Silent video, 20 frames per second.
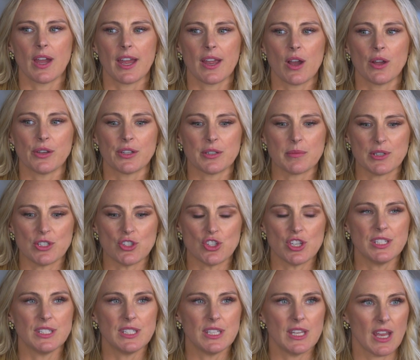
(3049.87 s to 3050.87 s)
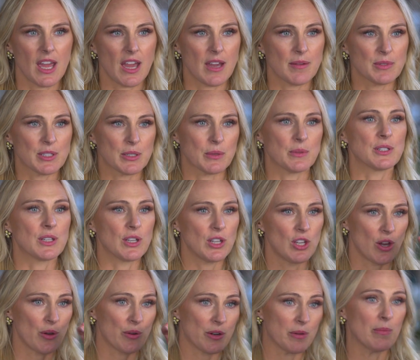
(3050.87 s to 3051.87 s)
I called him a GTM, so it was a
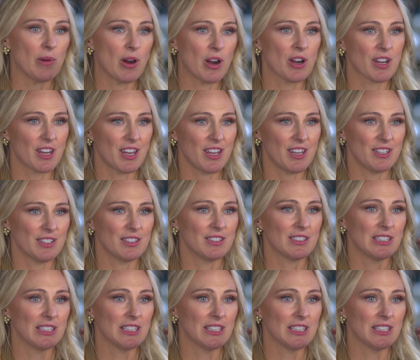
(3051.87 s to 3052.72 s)
go-to-market